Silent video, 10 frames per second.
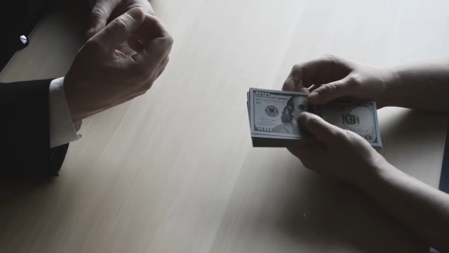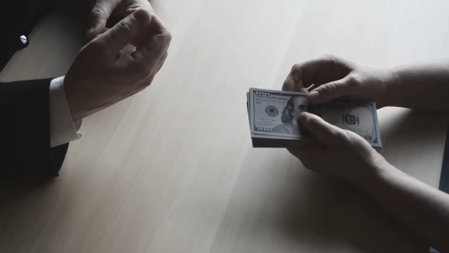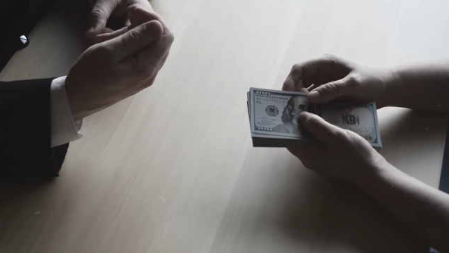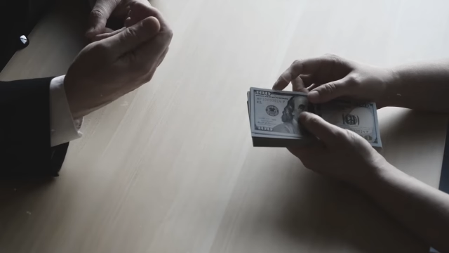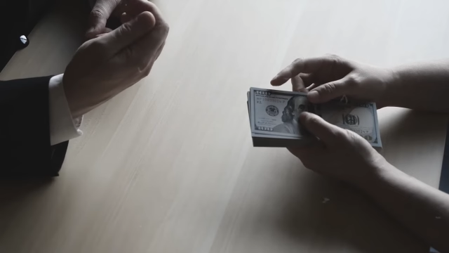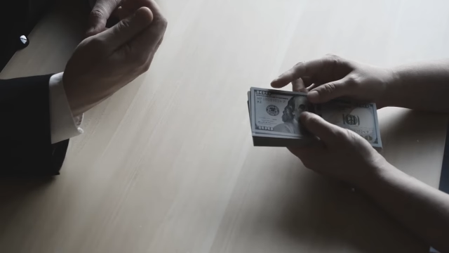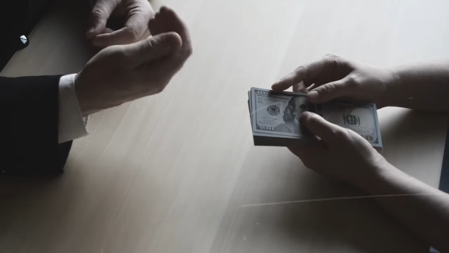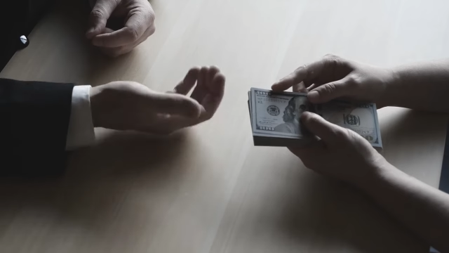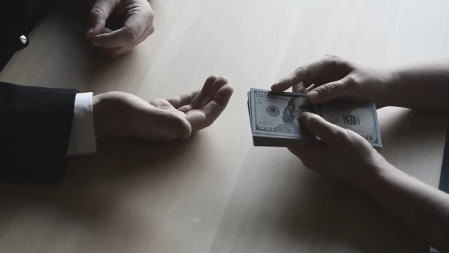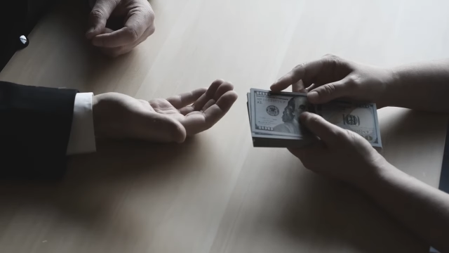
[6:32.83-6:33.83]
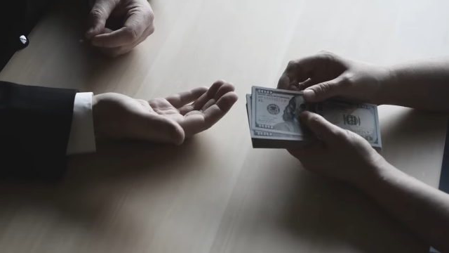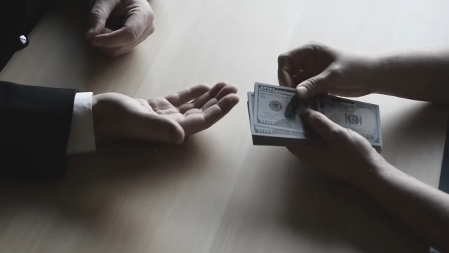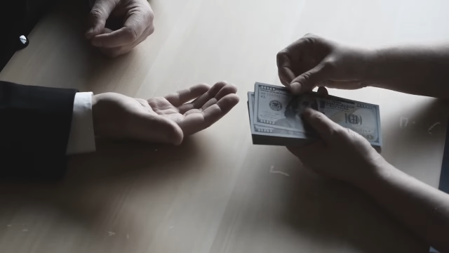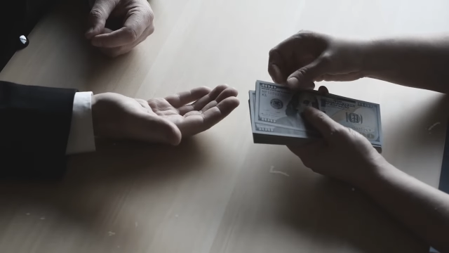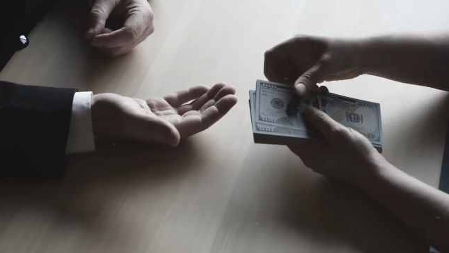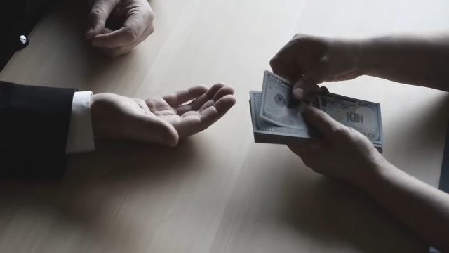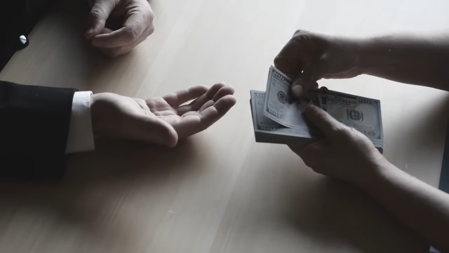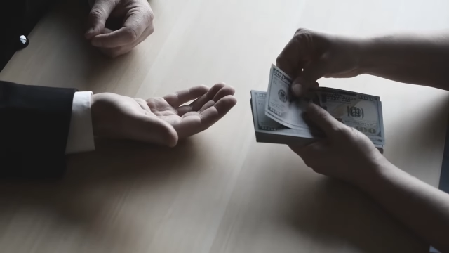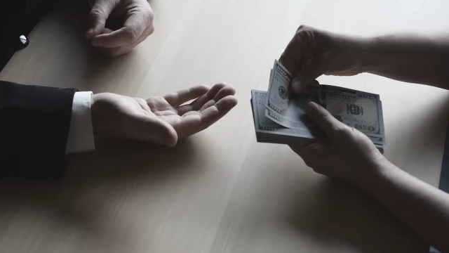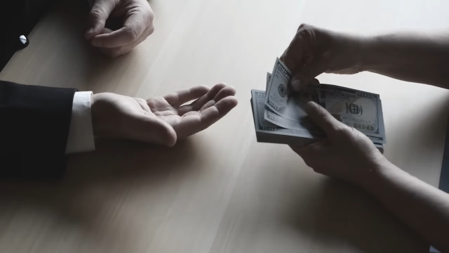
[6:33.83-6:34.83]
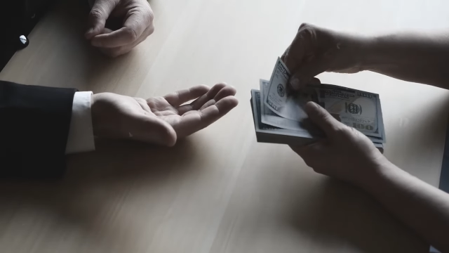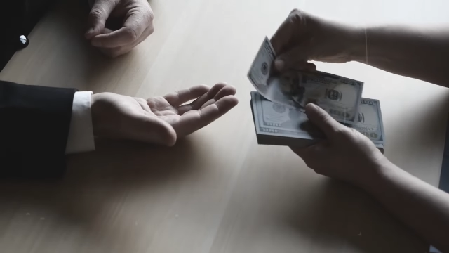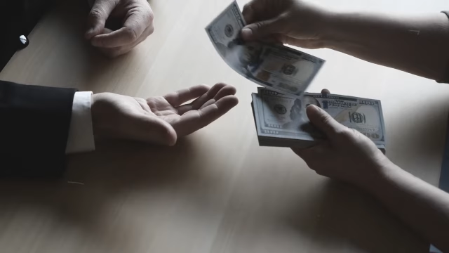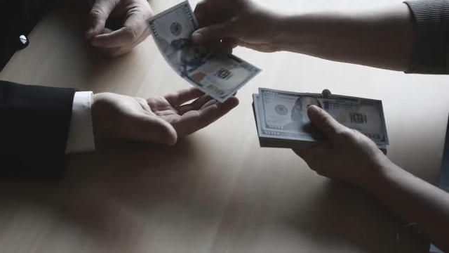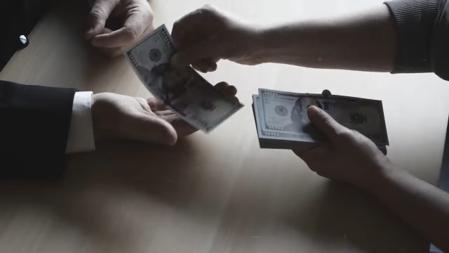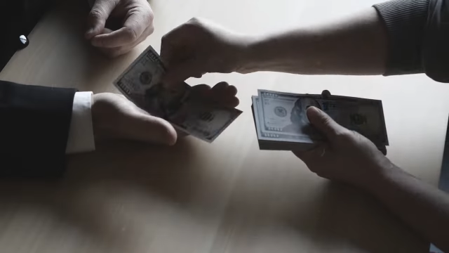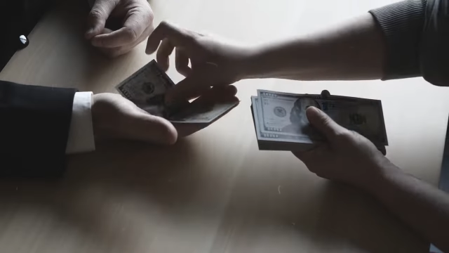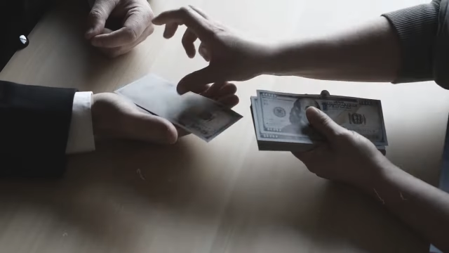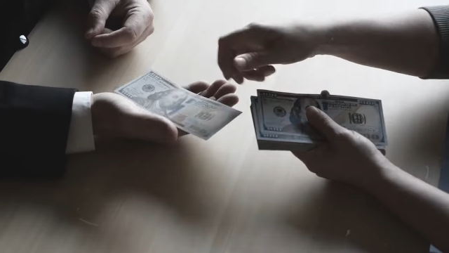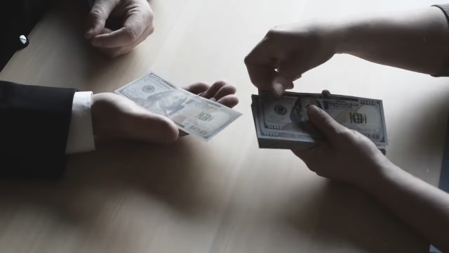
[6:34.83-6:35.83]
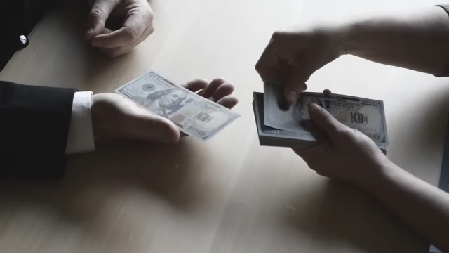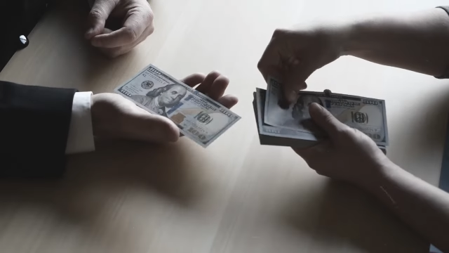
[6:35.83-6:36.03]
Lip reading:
(no speaker visible)